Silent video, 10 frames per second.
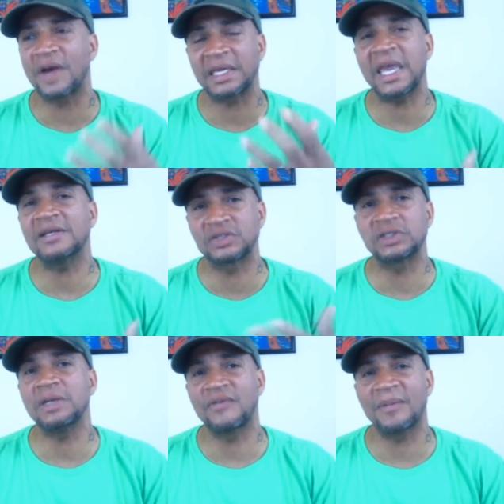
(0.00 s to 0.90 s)
if I can't
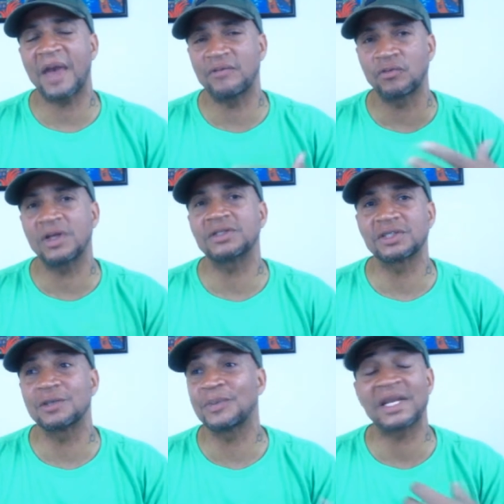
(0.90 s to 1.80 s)
sleep from having restlessness,